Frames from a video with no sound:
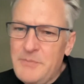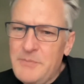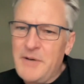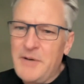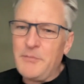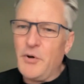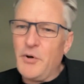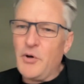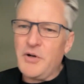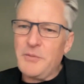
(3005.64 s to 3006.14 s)
a
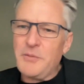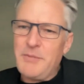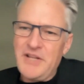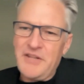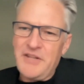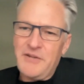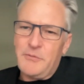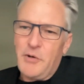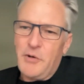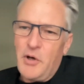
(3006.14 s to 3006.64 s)
bit more
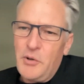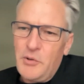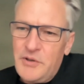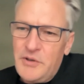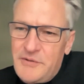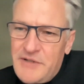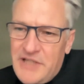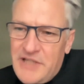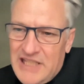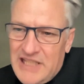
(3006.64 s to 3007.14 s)
about the
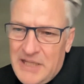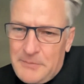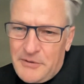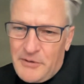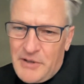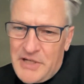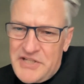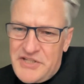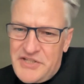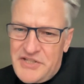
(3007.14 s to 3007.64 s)
role of
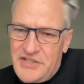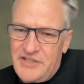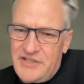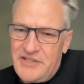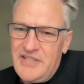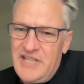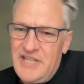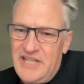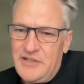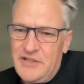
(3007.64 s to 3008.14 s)

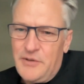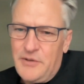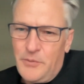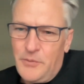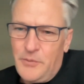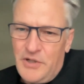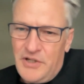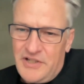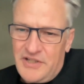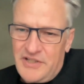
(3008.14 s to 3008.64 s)
collaboration in your
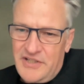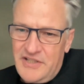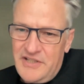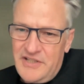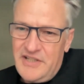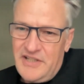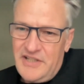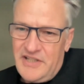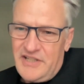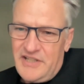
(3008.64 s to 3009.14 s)

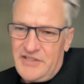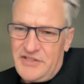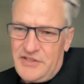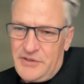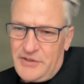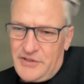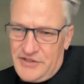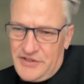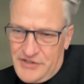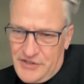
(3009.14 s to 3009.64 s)
work? Do
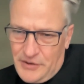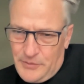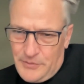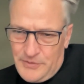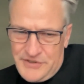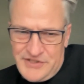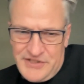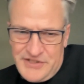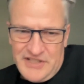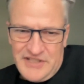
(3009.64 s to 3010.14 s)
you consult
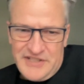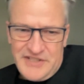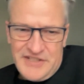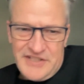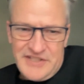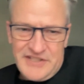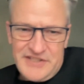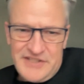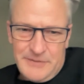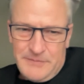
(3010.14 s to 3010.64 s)
with
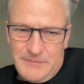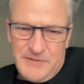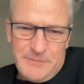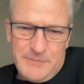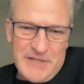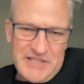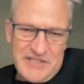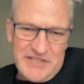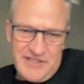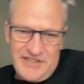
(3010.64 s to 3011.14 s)
scientists? I mean, you
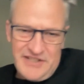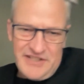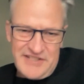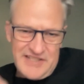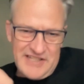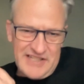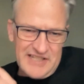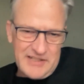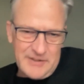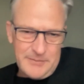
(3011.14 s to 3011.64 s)
mentioned
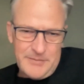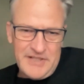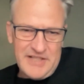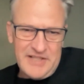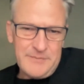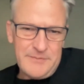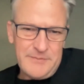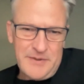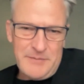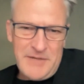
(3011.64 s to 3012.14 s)
this a little
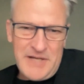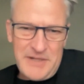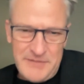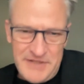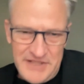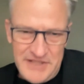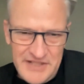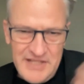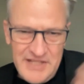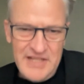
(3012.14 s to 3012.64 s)
bit, but
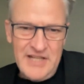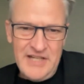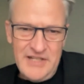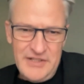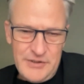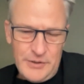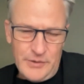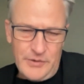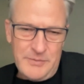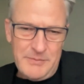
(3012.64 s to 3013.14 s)
maybe
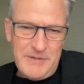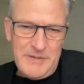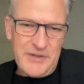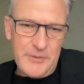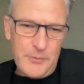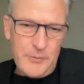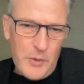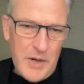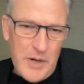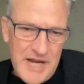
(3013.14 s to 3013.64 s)
talk about
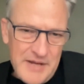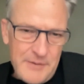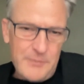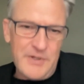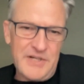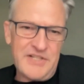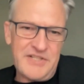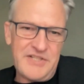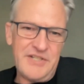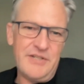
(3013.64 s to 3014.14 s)
the way in
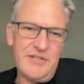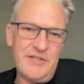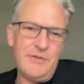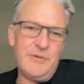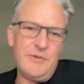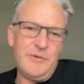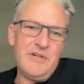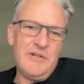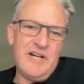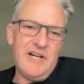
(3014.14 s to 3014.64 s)
which
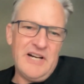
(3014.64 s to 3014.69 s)
you've